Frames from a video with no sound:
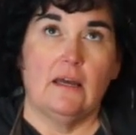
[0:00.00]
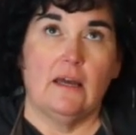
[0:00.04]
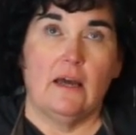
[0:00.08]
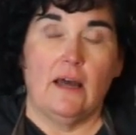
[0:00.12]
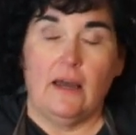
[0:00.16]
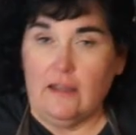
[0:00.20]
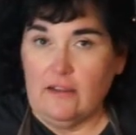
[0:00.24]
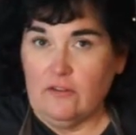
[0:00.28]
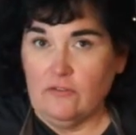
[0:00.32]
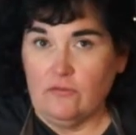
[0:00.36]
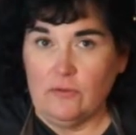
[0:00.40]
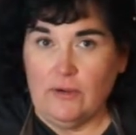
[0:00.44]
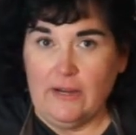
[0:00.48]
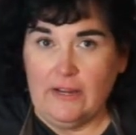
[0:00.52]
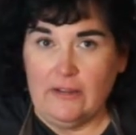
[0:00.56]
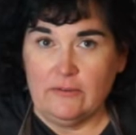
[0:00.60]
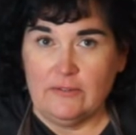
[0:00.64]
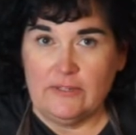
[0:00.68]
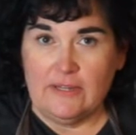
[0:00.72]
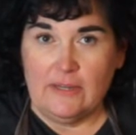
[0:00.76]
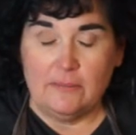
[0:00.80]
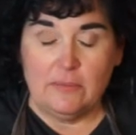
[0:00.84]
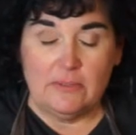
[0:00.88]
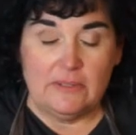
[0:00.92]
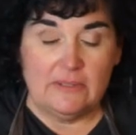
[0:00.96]
I have
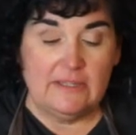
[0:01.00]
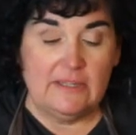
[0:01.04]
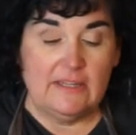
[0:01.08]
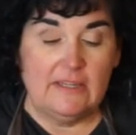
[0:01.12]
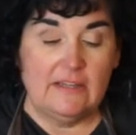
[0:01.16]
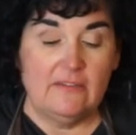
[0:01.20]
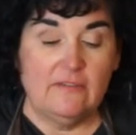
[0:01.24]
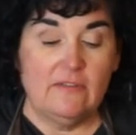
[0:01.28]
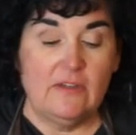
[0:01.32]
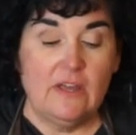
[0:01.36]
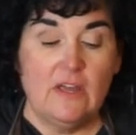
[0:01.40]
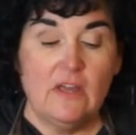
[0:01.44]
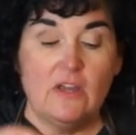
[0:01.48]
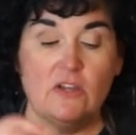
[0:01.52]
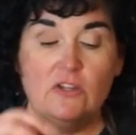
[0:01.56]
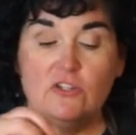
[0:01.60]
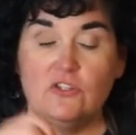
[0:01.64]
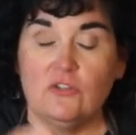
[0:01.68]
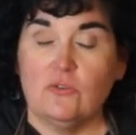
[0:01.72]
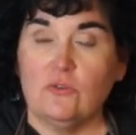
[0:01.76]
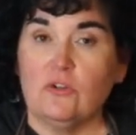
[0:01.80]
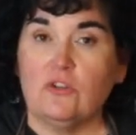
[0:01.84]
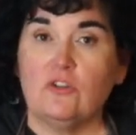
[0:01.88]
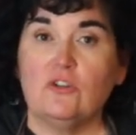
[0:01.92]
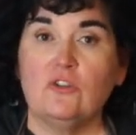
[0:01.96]
round, I believe,
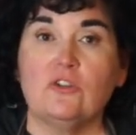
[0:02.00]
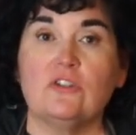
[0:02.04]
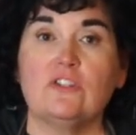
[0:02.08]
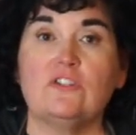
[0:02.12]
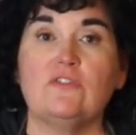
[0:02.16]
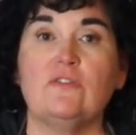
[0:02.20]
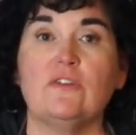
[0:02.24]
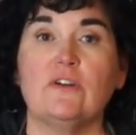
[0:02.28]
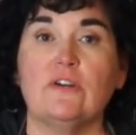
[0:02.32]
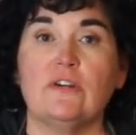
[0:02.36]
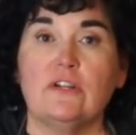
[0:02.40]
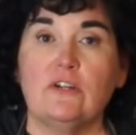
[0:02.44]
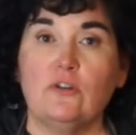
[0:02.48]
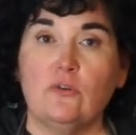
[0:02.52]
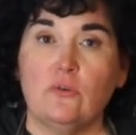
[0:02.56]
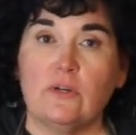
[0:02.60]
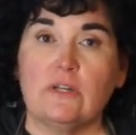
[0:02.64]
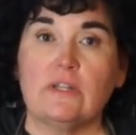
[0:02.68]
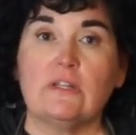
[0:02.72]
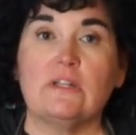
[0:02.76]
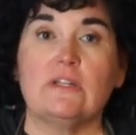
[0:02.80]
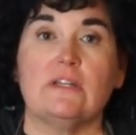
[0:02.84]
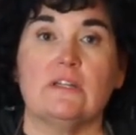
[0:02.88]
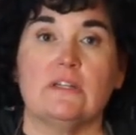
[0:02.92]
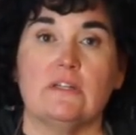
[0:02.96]
so it cooks very quickly,